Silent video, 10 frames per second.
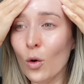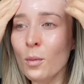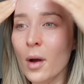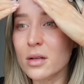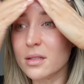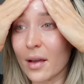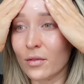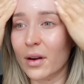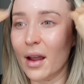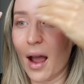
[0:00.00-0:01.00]
almost
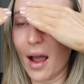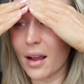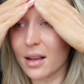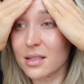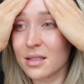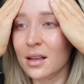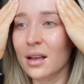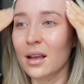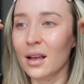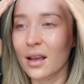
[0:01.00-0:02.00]
then reacts
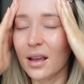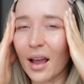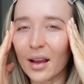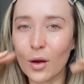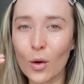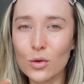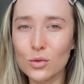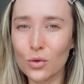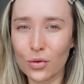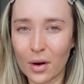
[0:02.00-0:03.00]
and goes
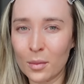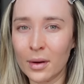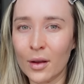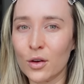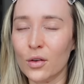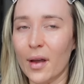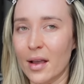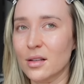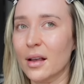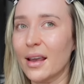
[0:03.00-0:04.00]
all crumbly on your
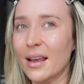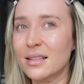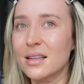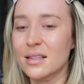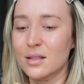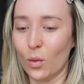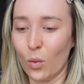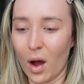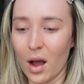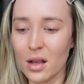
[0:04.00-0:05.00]
face. Like, it is the
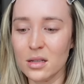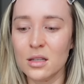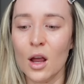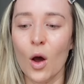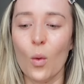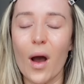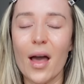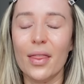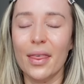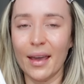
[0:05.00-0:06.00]
worst.
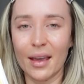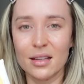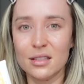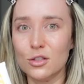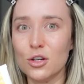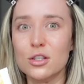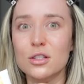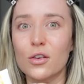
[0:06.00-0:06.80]
Where this just